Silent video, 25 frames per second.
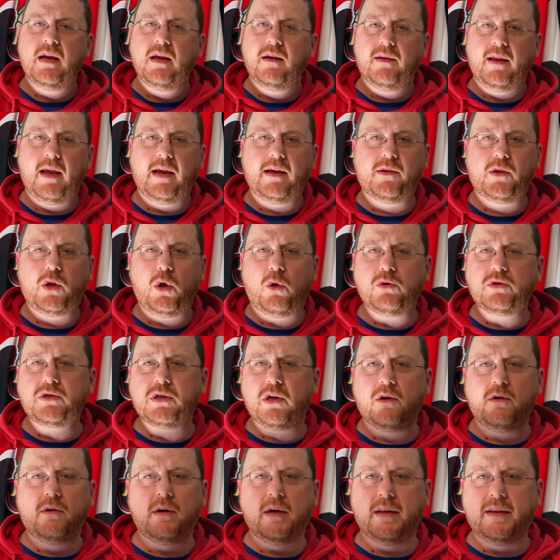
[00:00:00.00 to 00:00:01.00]
Like, those
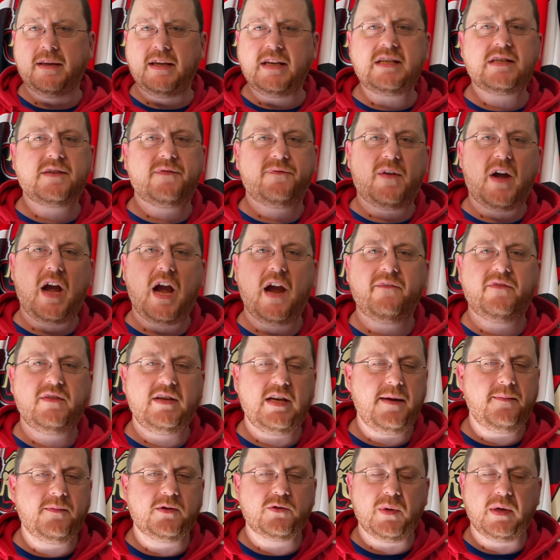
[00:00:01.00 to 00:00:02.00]
are at least 5
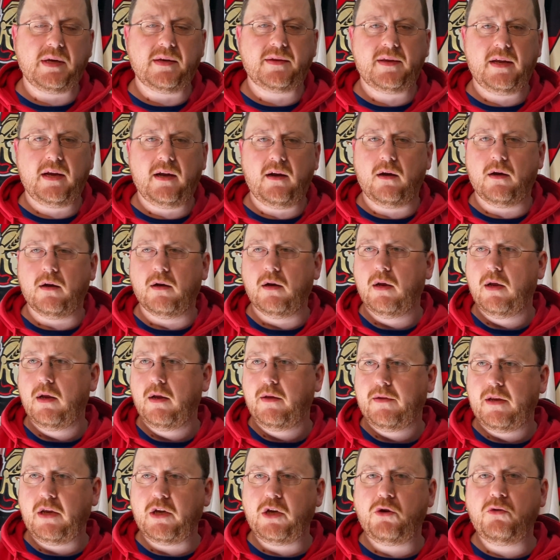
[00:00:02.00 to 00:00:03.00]
teams right there
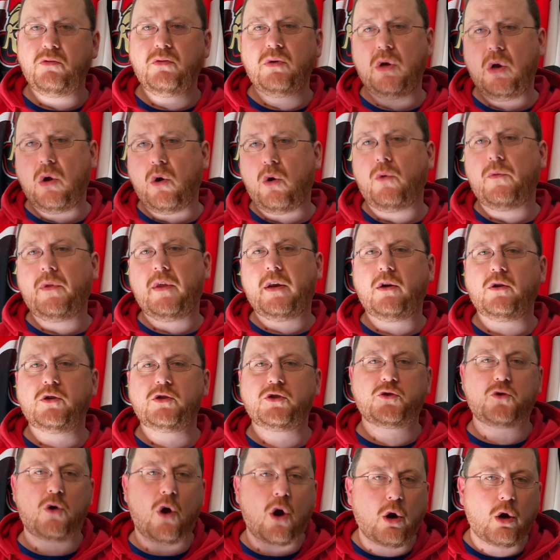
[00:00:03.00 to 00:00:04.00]
that you know that are
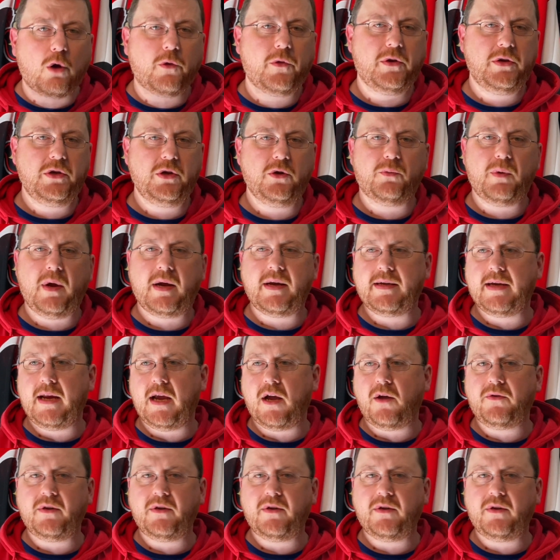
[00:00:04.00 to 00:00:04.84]
stronger than you right now.